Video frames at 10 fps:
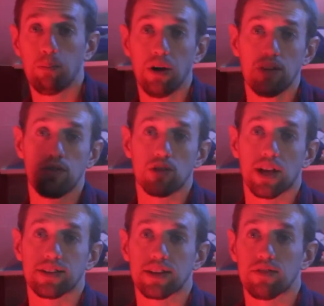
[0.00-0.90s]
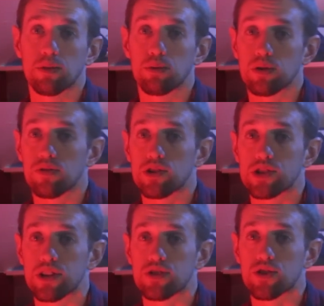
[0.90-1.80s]
But if you'd like to give the Brutal
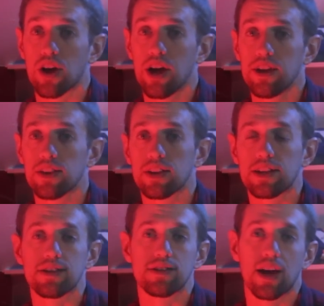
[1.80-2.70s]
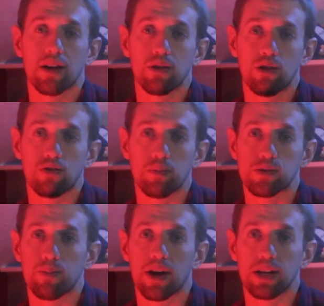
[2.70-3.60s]
version a try, the link to download it from
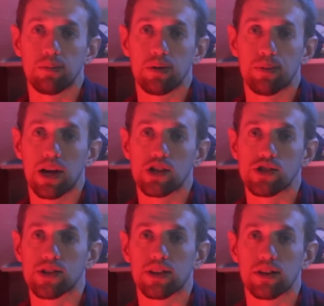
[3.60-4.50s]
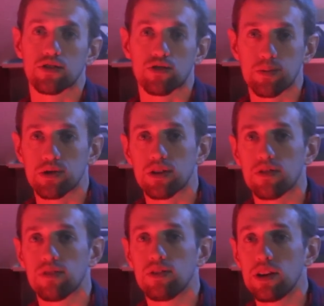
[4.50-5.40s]
its ModDB page is in the description
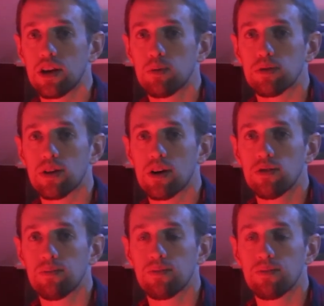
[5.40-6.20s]
of the video below.